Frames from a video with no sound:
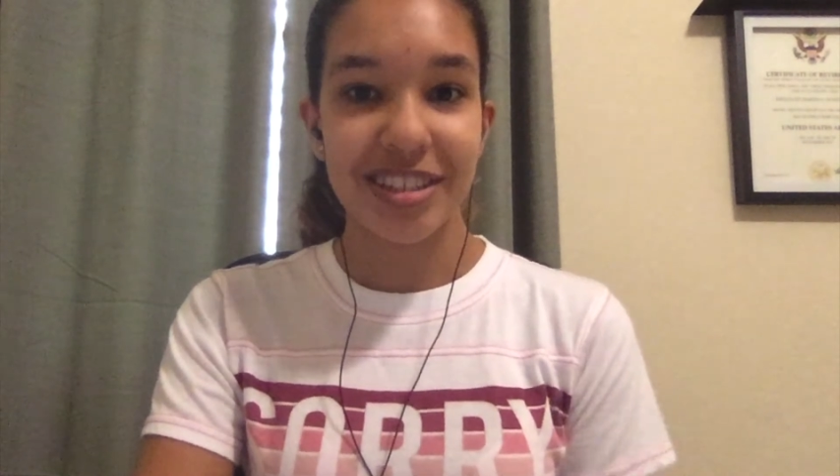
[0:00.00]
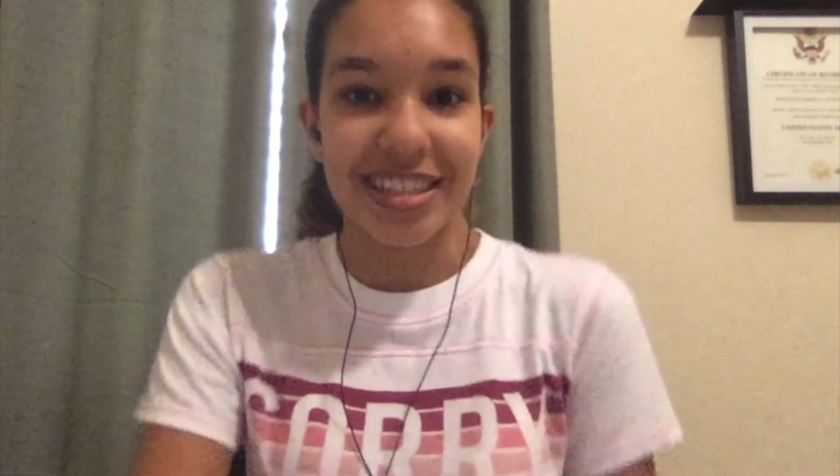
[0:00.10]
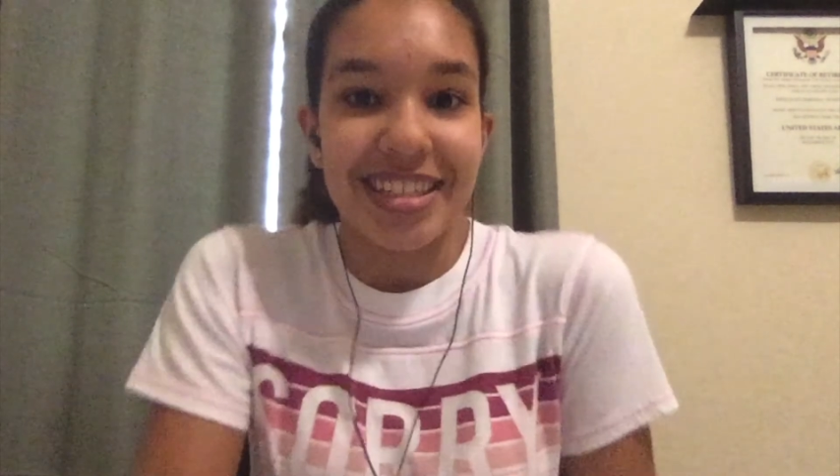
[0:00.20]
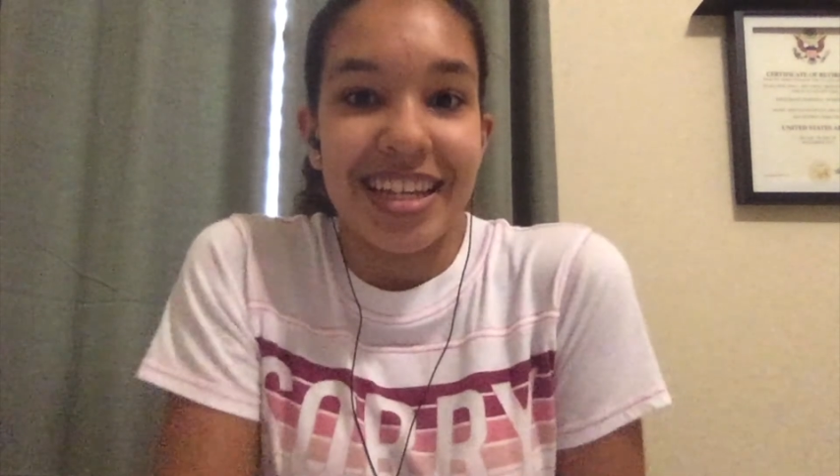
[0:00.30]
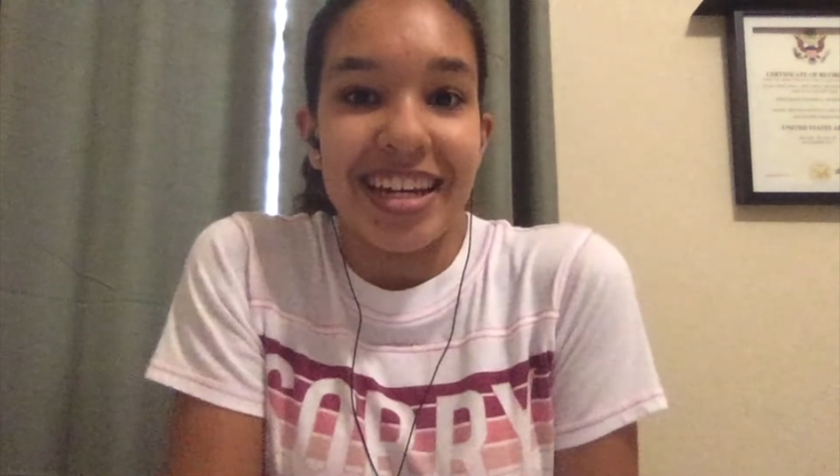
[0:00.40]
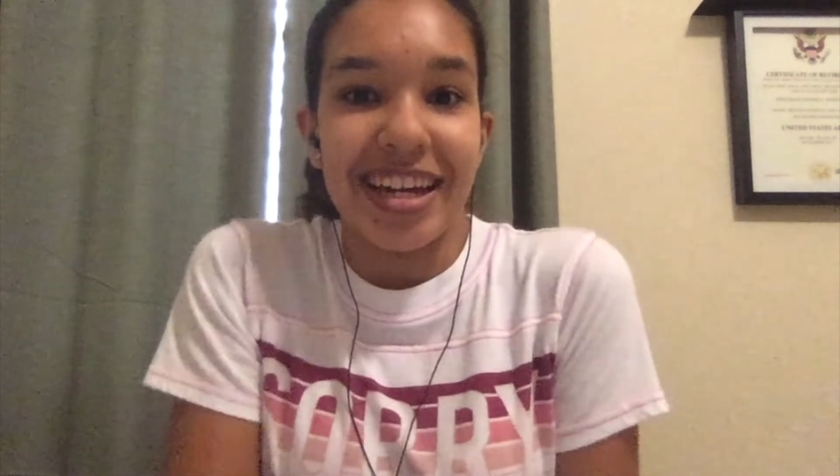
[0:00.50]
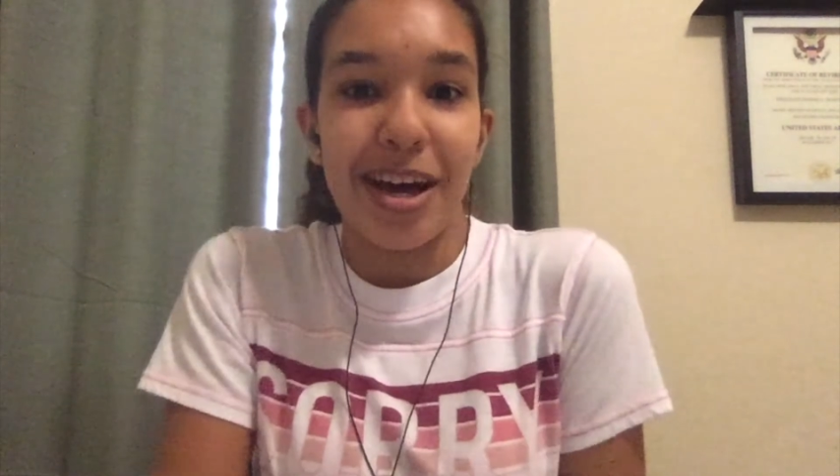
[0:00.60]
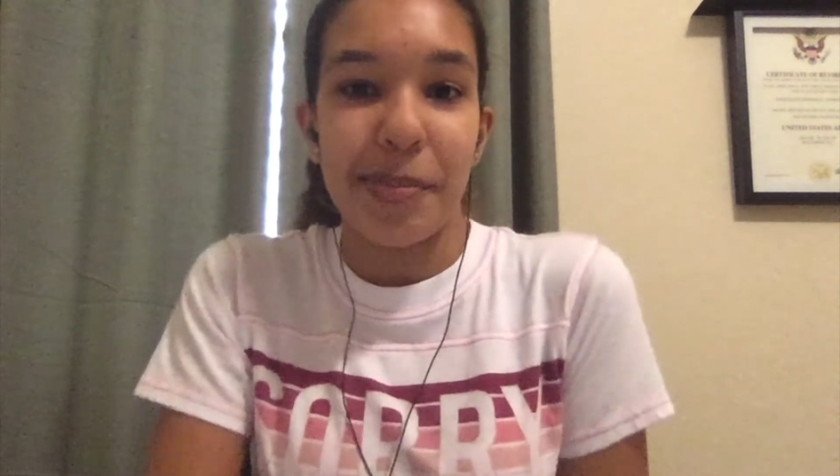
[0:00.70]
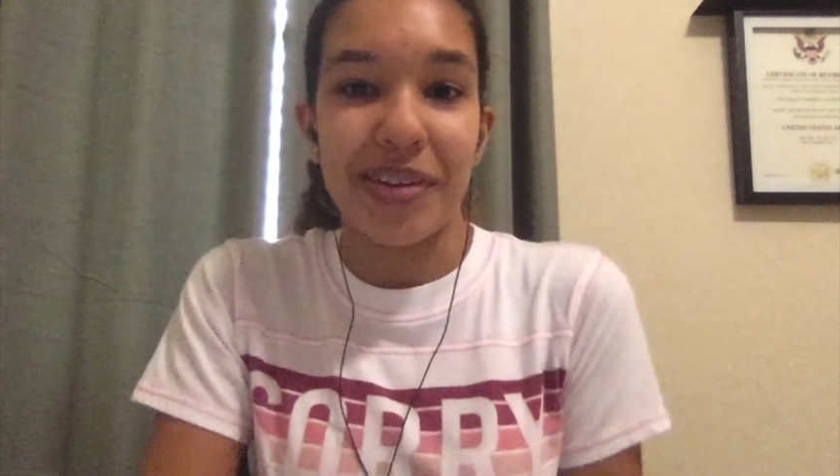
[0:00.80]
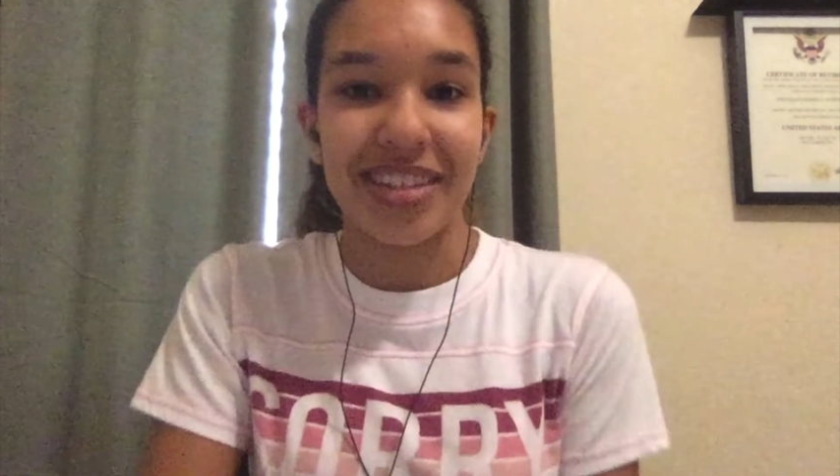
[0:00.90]
to say
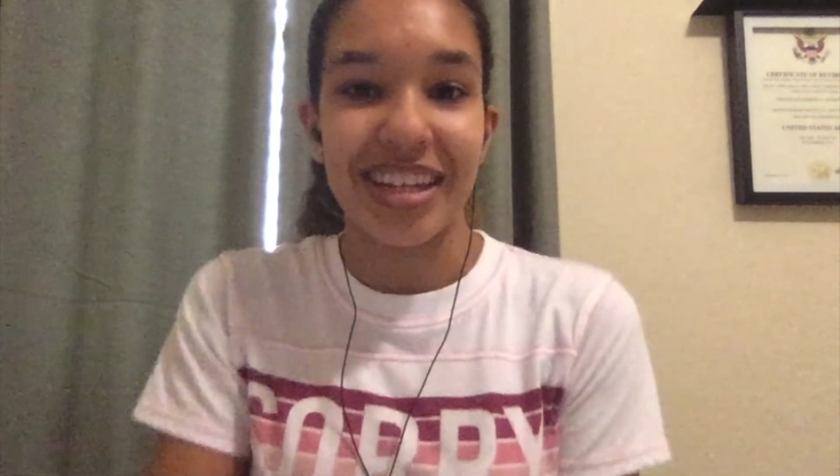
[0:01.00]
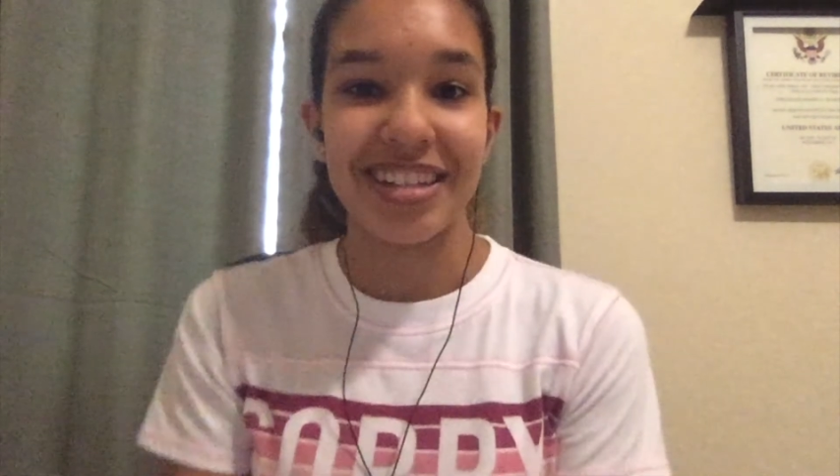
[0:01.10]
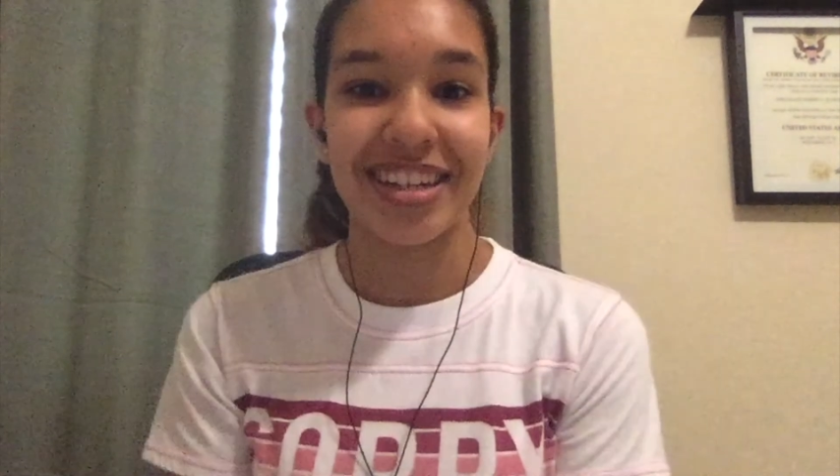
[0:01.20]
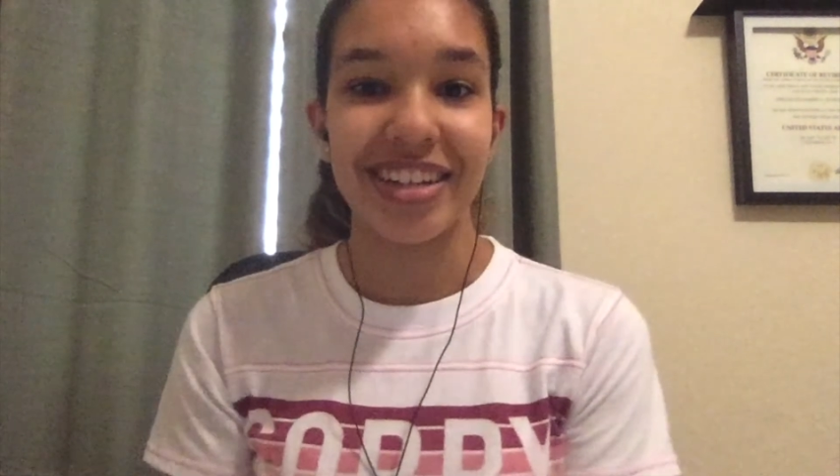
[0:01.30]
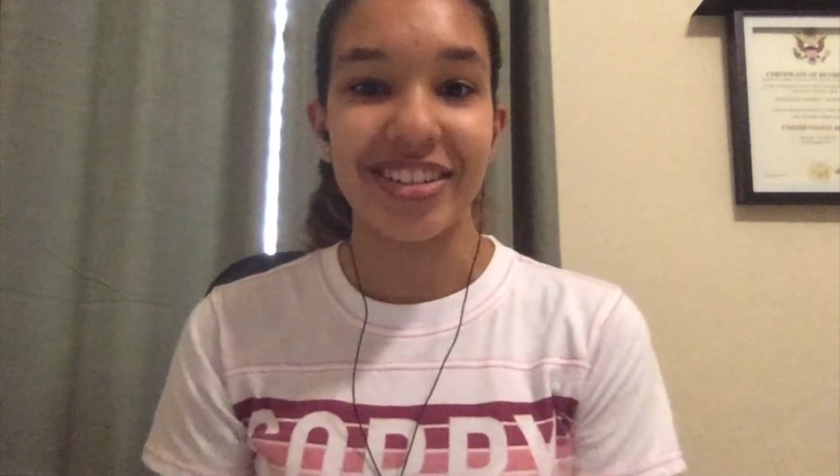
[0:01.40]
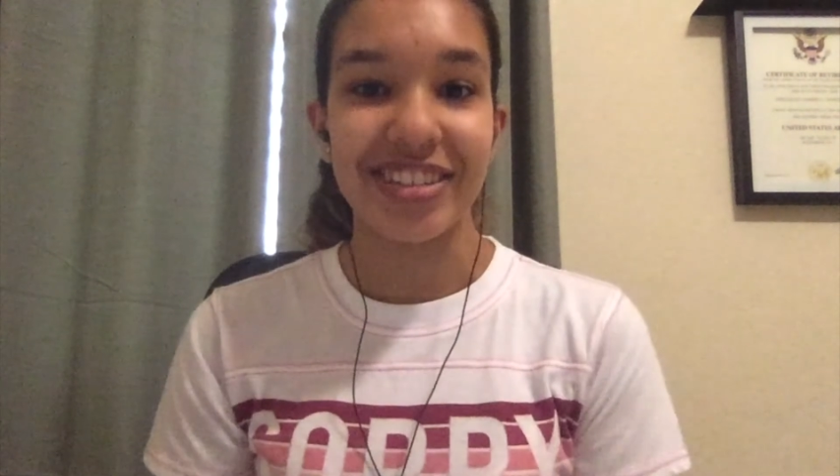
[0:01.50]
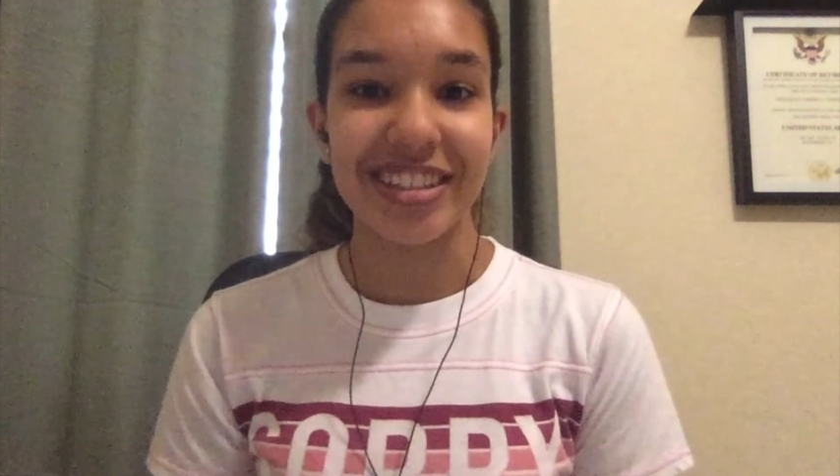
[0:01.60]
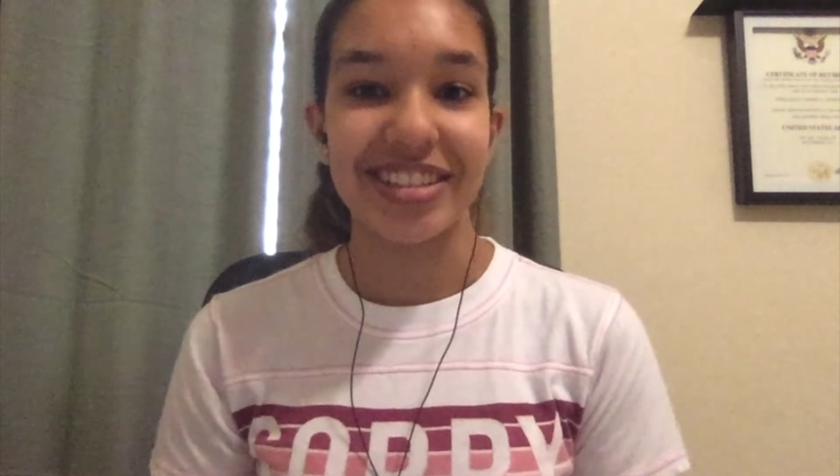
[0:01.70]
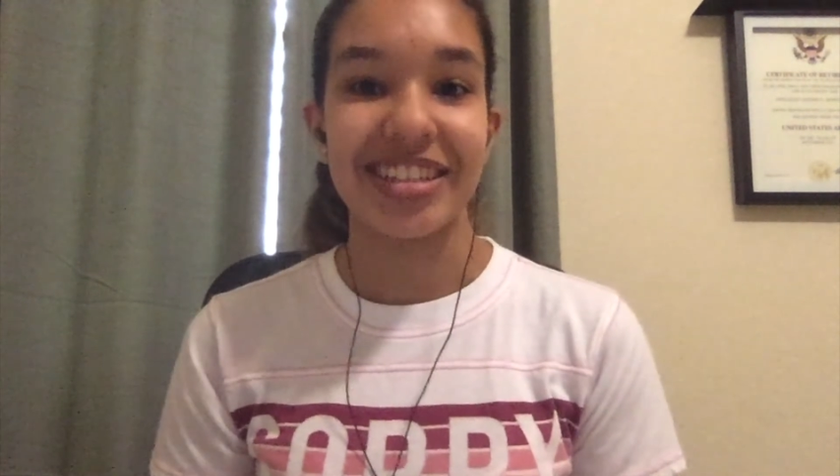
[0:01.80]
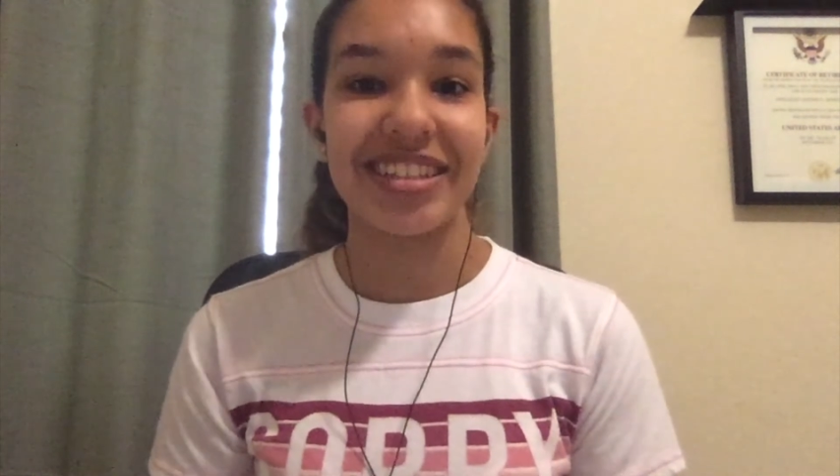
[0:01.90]
about that title,
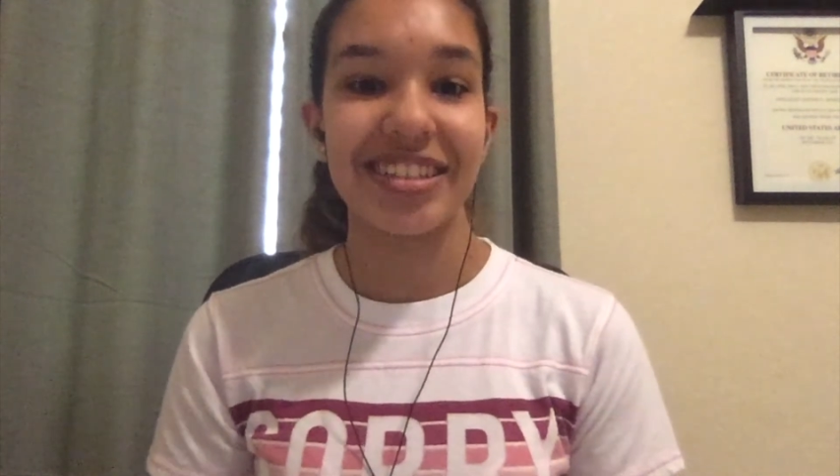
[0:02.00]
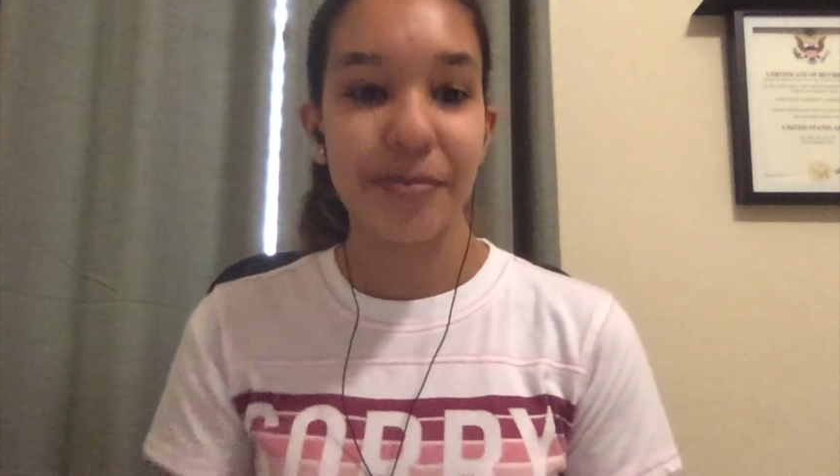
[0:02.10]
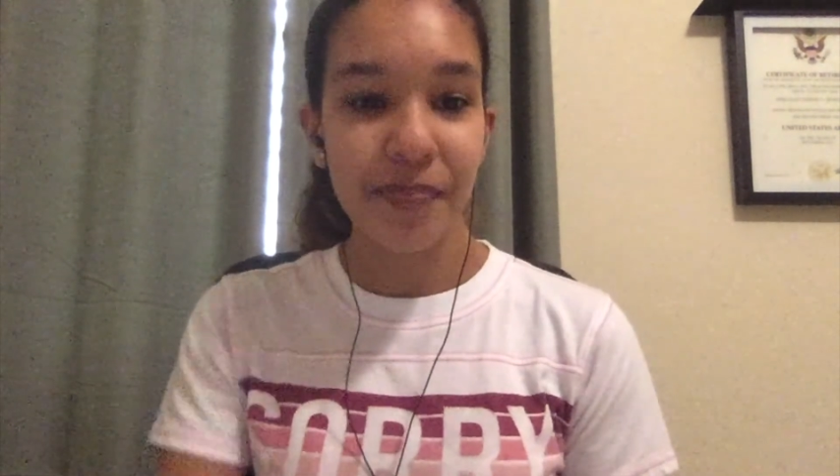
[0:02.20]
is there?